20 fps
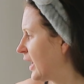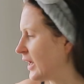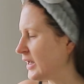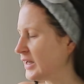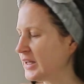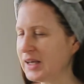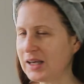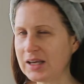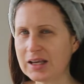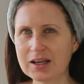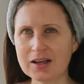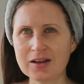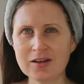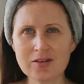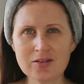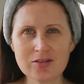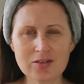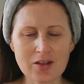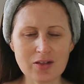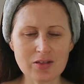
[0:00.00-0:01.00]
and it
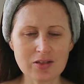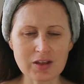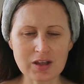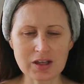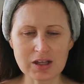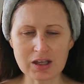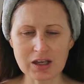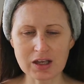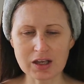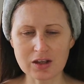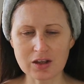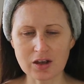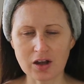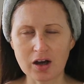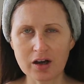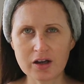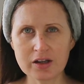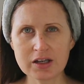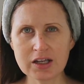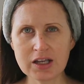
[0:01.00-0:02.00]
is the
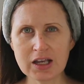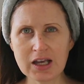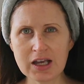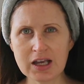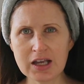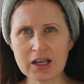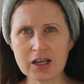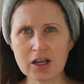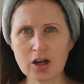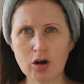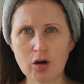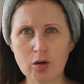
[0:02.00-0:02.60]
Garnier